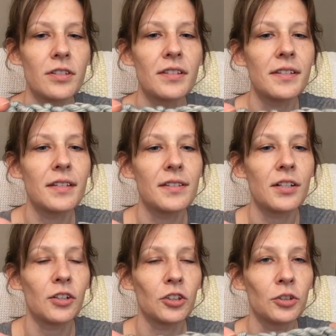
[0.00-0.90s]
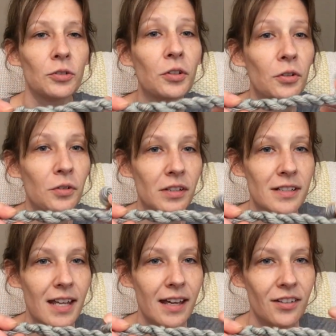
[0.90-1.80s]
This is their Unicorn
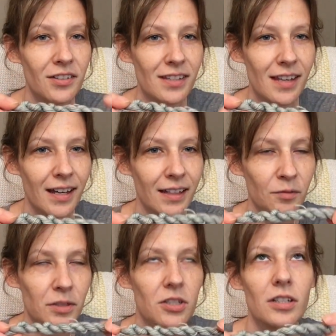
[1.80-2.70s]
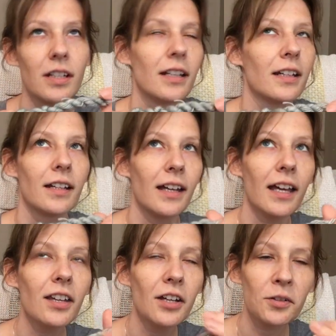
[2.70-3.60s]
Tails line, which,
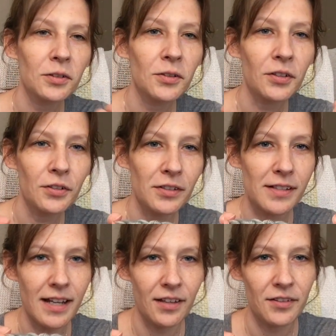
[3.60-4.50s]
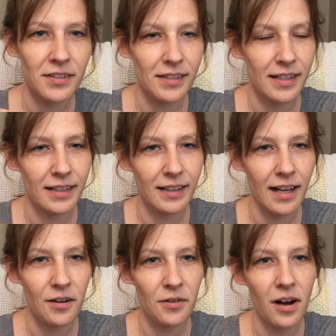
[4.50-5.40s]
hello, Unicorn Tails. Like,
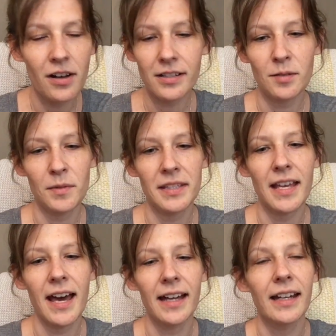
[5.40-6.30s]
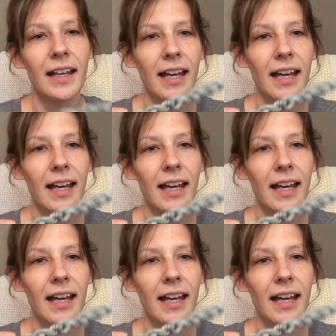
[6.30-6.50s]
how awesome is that?